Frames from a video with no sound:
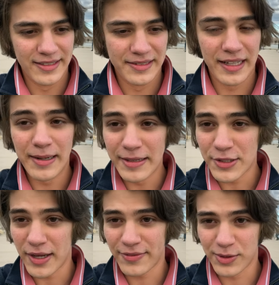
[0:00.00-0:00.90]
That
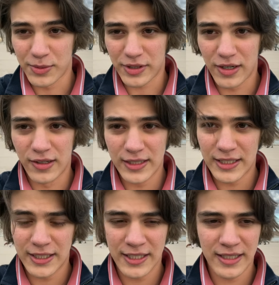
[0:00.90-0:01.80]
means you have to work
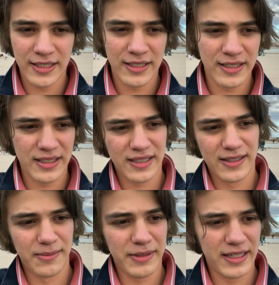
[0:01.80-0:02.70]
harder.
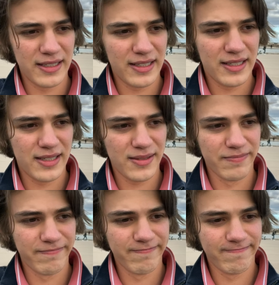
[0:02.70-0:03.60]
That means
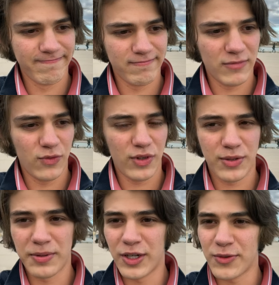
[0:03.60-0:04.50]
you want
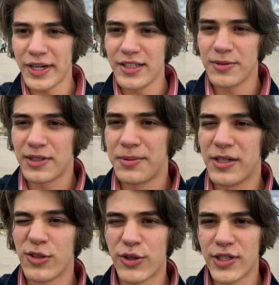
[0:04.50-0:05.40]
to be great, you want to be
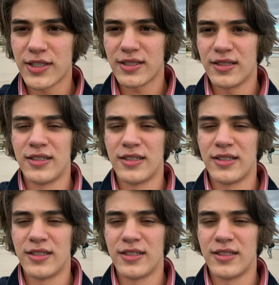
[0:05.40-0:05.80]
glorious.